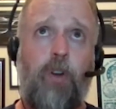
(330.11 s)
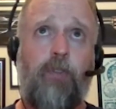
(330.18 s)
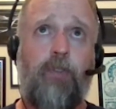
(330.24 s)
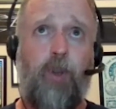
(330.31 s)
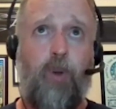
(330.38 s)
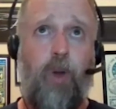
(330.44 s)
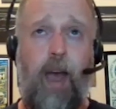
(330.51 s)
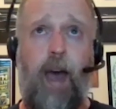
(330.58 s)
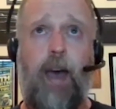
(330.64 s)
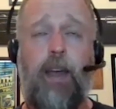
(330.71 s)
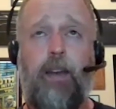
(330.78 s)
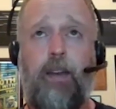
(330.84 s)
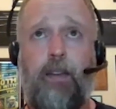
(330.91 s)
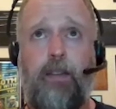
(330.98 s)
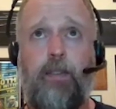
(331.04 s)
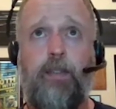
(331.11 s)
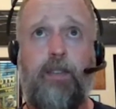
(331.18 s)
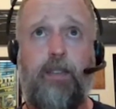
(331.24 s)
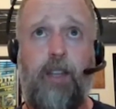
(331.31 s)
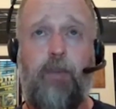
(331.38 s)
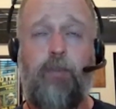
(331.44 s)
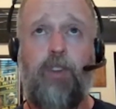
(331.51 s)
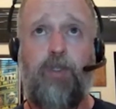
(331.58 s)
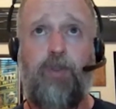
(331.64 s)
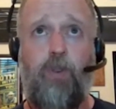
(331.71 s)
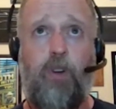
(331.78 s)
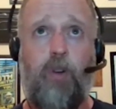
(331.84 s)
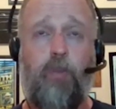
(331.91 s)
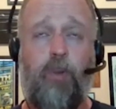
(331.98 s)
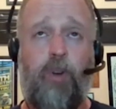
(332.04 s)
if you had sleep
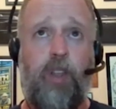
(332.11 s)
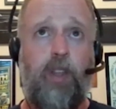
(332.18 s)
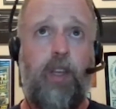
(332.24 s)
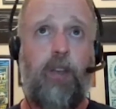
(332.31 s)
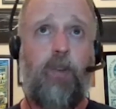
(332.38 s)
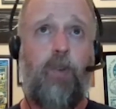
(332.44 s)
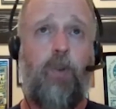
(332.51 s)
disordered breathing,